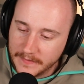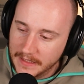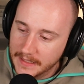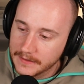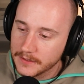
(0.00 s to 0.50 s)

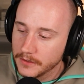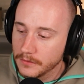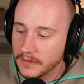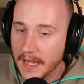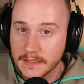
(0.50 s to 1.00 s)
And so
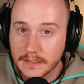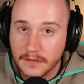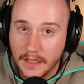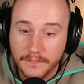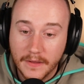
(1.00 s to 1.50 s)

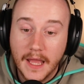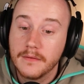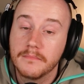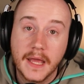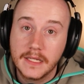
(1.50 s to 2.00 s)
they've
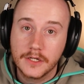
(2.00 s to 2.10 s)
had many